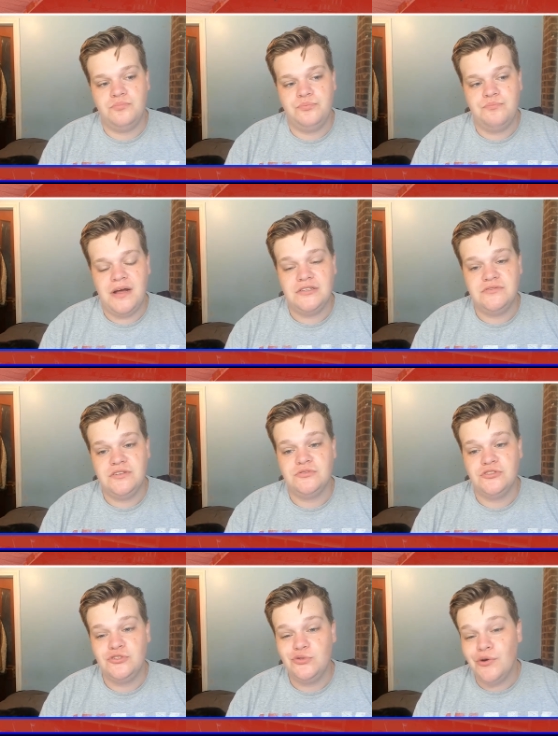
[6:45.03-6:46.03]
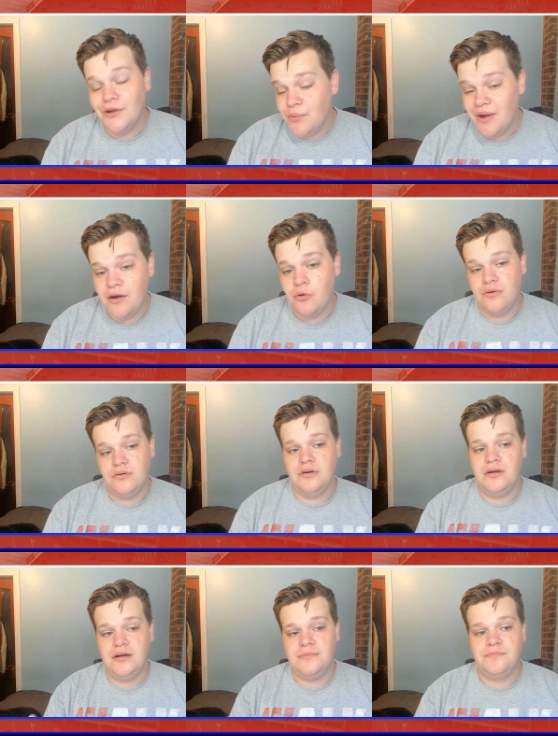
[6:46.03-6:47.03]
Mansfield to do quite well.
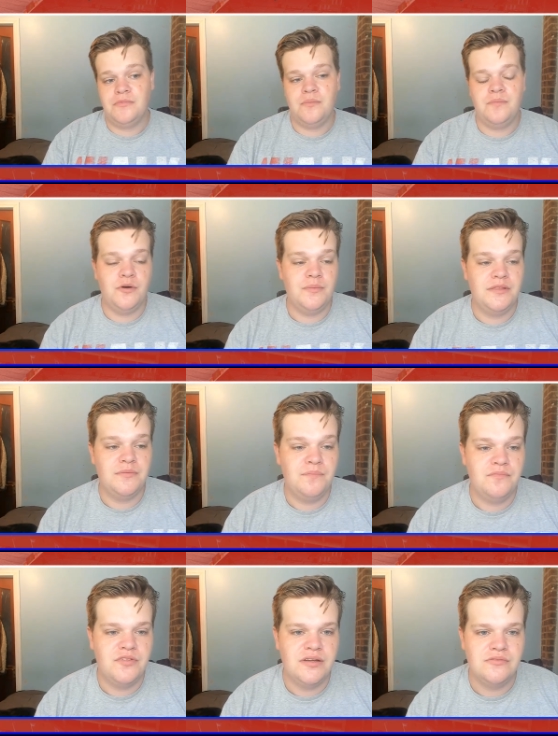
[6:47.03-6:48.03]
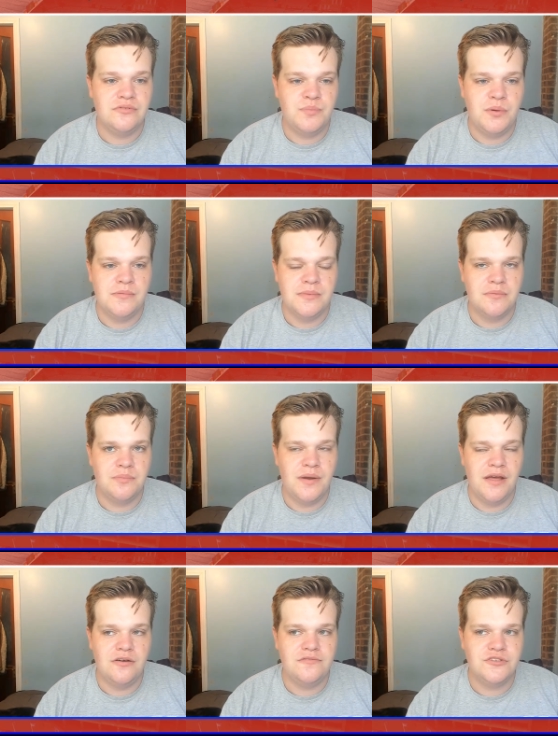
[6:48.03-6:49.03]
Put them in the
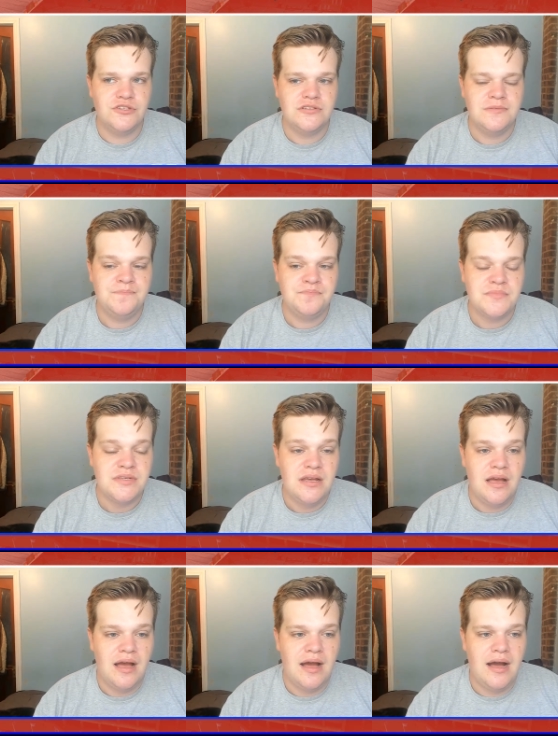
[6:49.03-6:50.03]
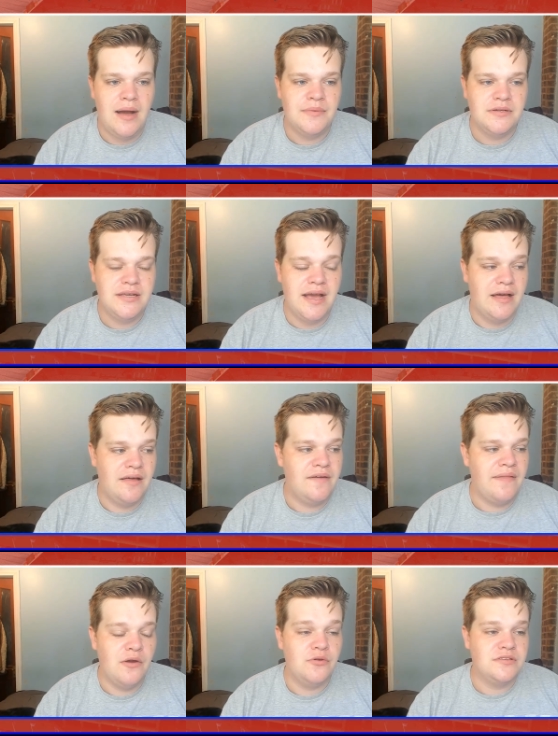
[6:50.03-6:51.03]
playoffs.
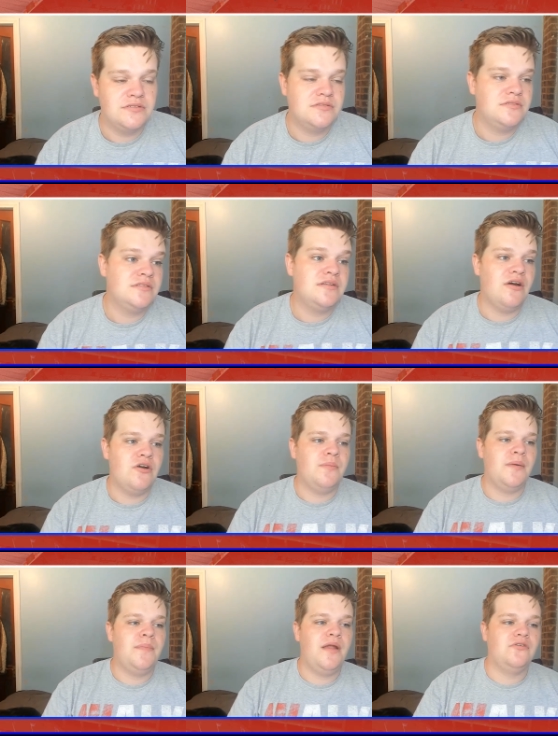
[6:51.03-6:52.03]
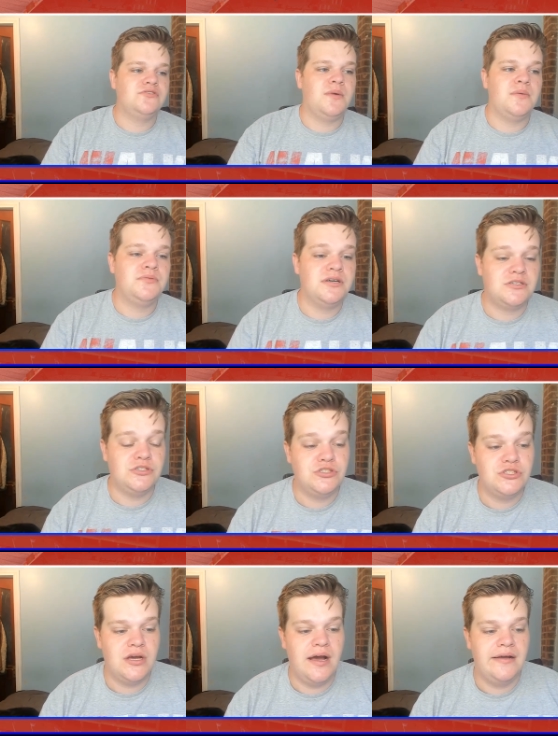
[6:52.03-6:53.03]
They're in my playoffs and my
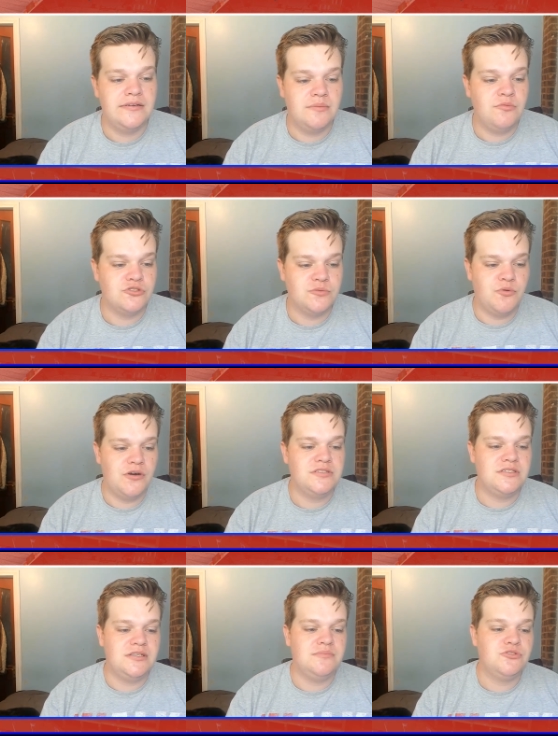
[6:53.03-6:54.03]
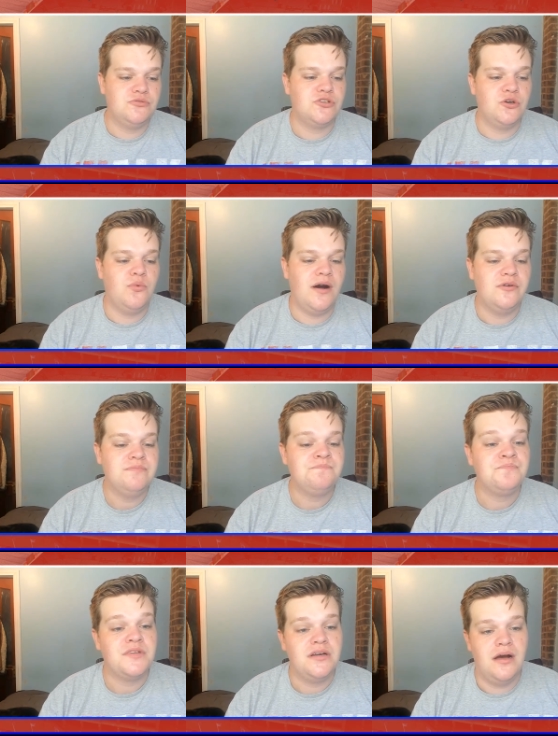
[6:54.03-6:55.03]
predictions, and I'm not surprised to see them do so well.
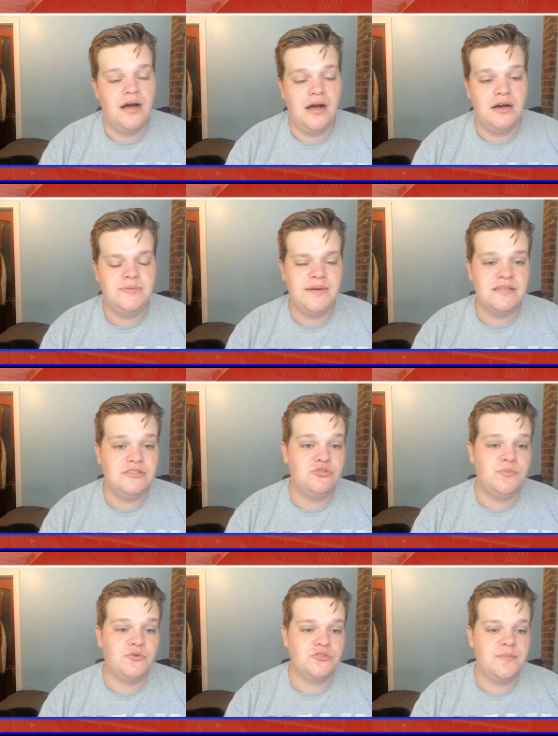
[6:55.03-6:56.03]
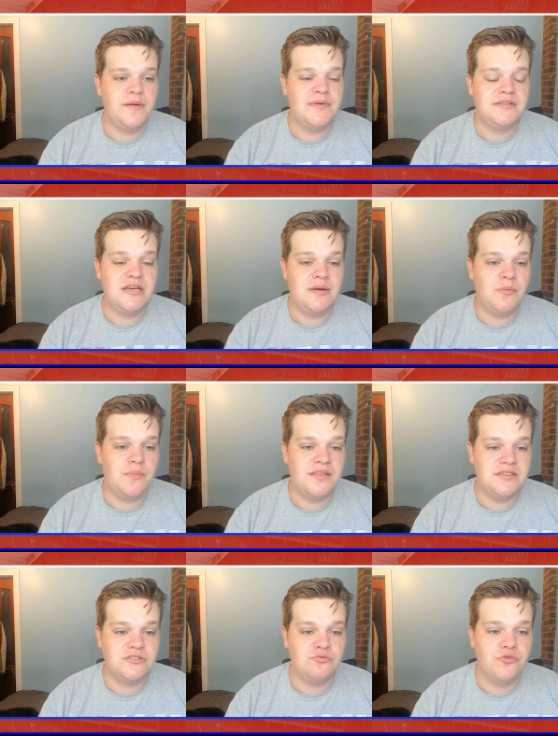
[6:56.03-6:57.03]
I expect Newport to be mid-table, but
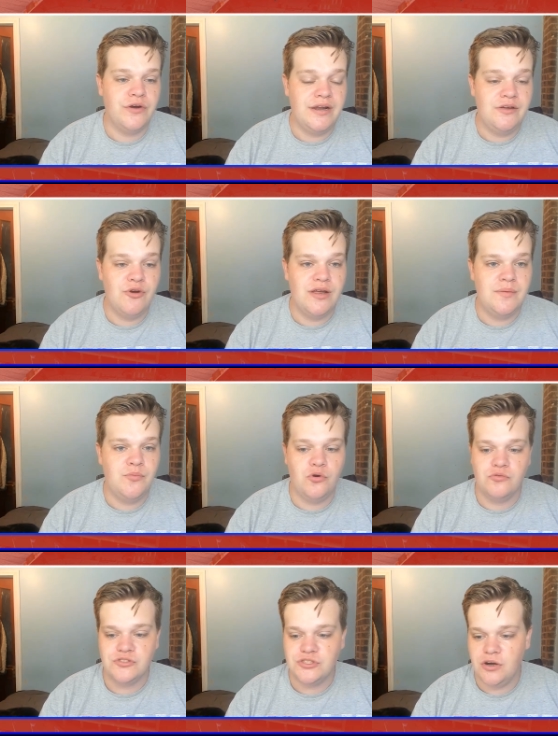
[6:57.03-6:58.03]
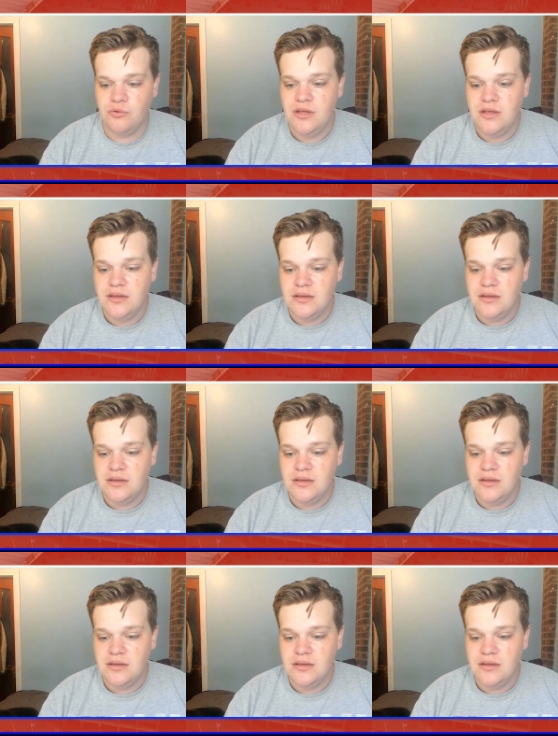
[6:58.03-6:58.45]
this is a really, really poor result.